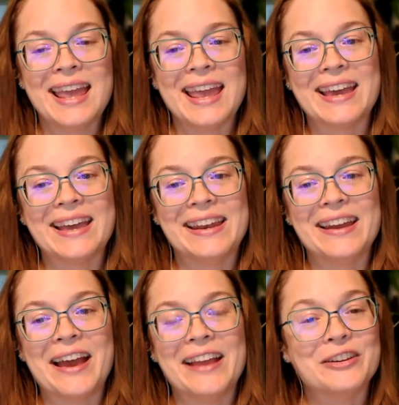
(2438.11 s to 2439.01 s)
and
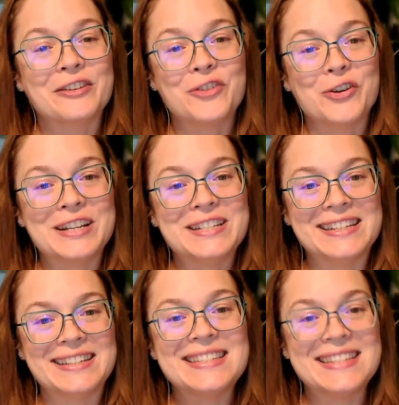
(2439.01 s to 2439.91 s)
I look forward
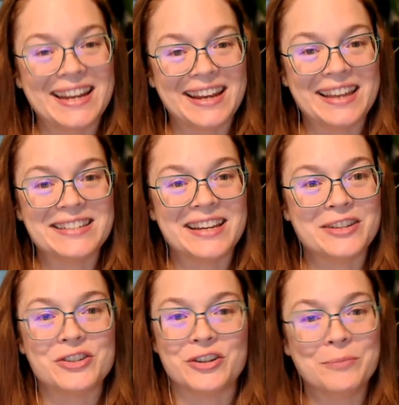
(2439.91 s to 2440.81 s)
to staying in
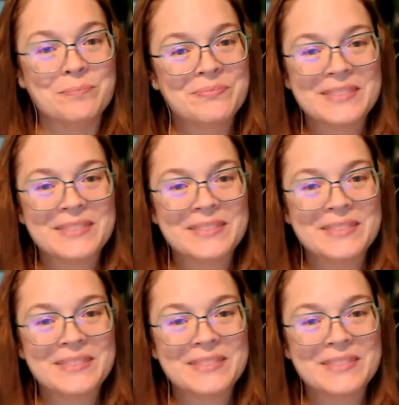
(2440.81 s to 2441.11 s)
touch or